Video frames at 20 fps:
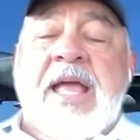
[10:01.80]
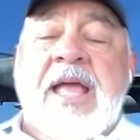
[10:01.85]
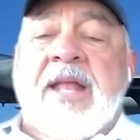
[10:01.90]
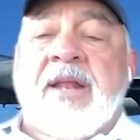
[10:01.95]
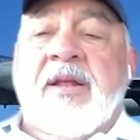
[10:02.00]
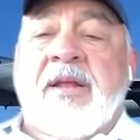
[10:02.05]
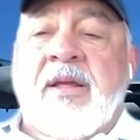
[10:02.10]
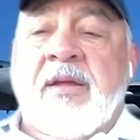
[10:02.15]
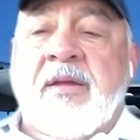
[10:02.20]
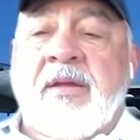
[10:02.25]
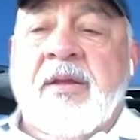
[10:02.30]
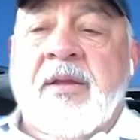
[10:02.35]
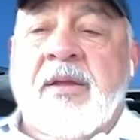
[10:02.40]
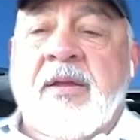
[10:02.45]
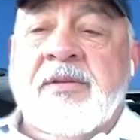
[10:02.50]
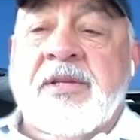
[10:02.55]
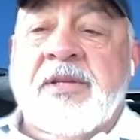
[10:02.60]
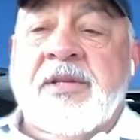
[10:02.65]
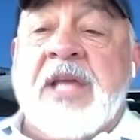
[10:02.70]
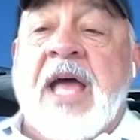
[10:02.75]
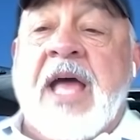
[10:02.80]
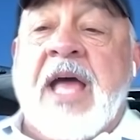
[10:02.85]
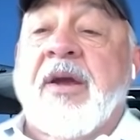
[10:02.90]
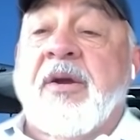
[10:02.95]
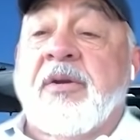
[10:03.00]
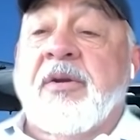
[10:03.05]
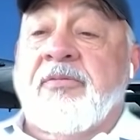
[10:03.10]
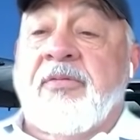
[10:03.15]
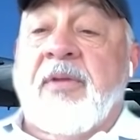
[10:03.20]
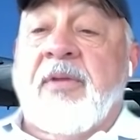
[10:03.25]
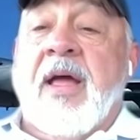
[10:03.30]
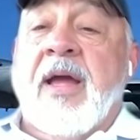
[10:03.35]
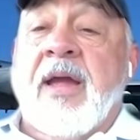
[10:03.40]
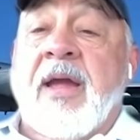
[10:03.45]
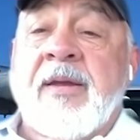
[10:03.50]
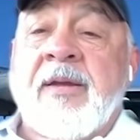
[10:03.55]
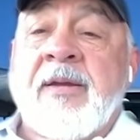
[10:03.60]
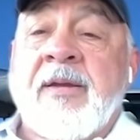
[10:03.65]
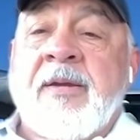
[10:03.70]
had a, a desire to fly.